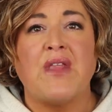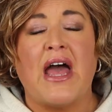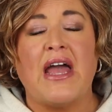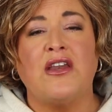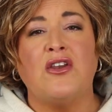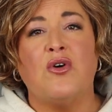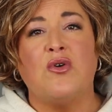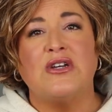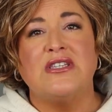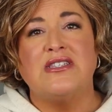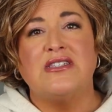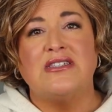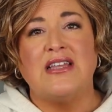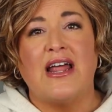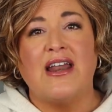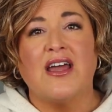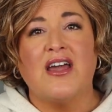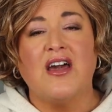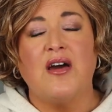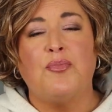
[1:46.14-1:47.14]
I know
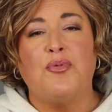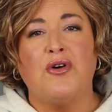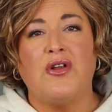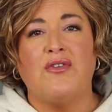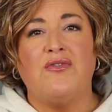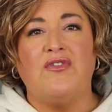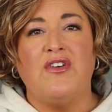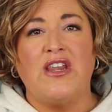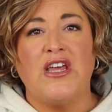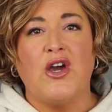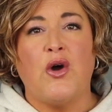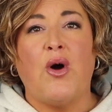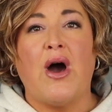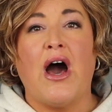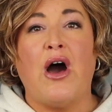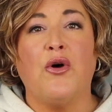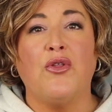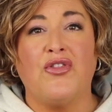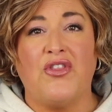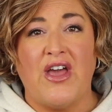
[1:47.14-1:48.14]
Estetica put a video
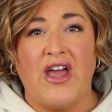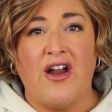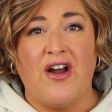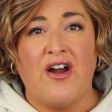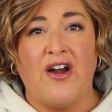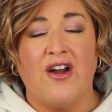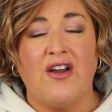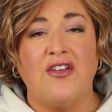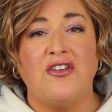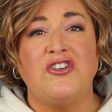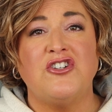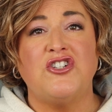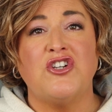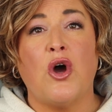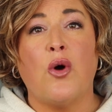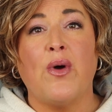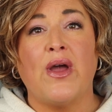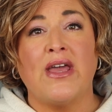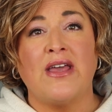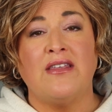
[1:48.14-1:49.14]
out there
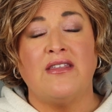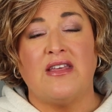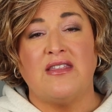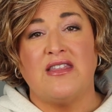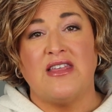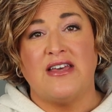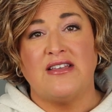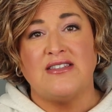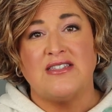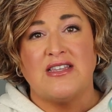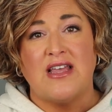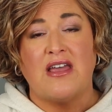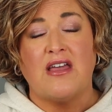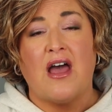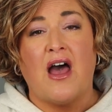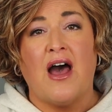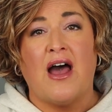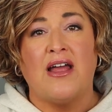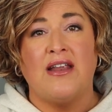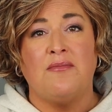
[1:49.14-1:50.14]
showing this
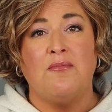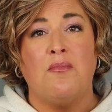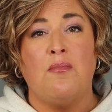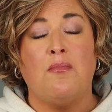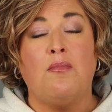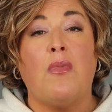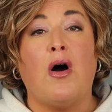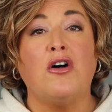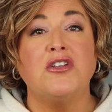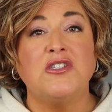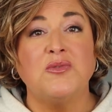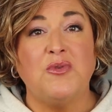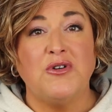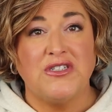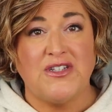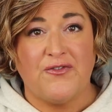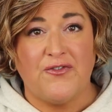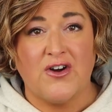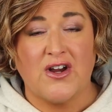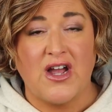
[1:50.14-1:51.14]
on
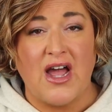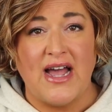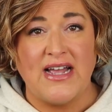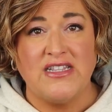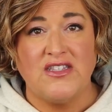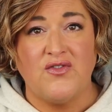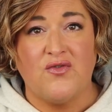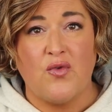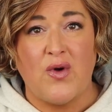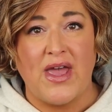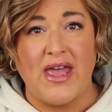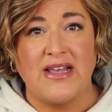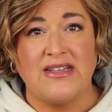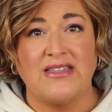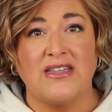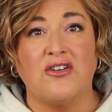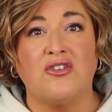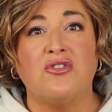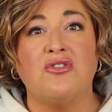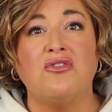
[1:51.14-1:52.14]
multiple different kinds of
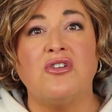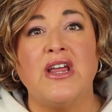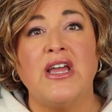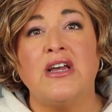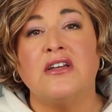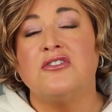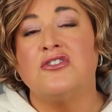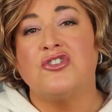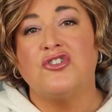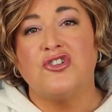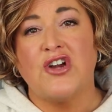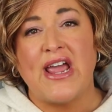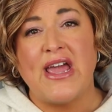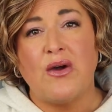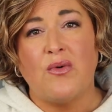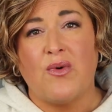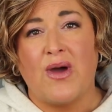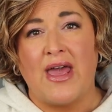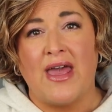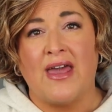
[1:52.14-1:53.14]
wigs, including a
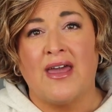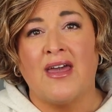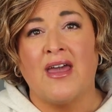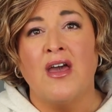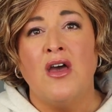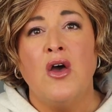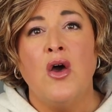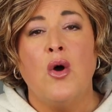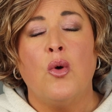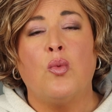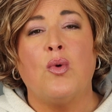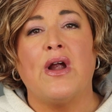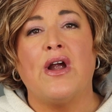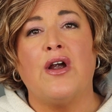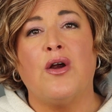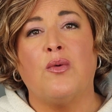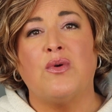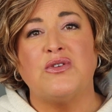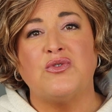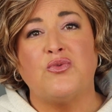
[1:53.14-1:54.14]
straight wig
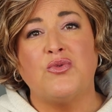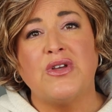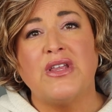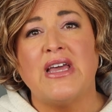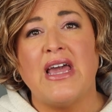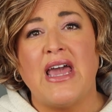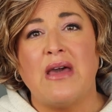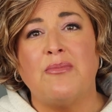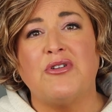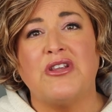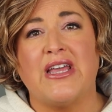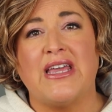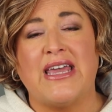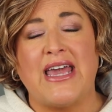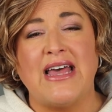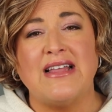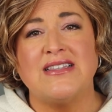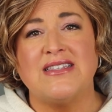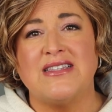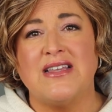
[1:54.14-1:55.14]
where it was really able to
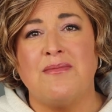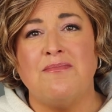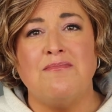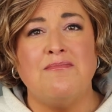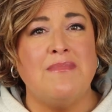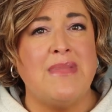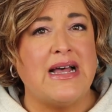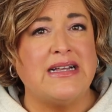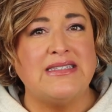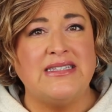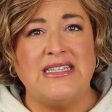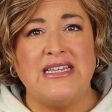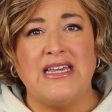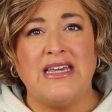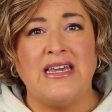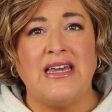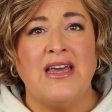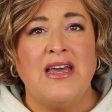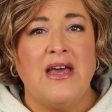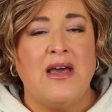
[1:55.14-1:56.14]
get some
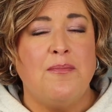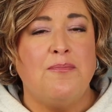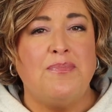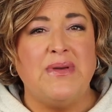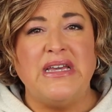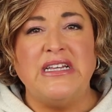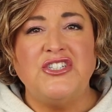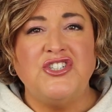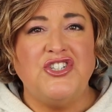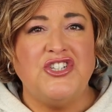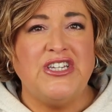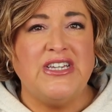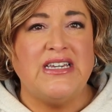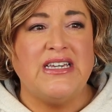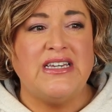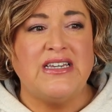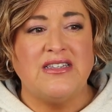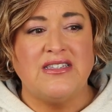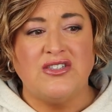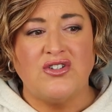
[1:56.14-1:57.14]
messy,
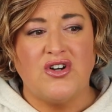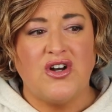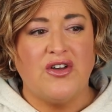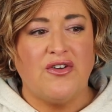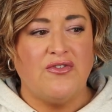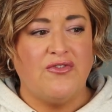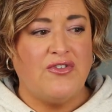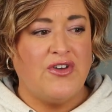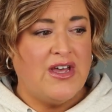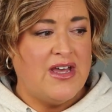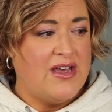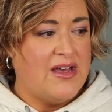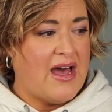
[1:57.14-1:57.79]
beachy, sort of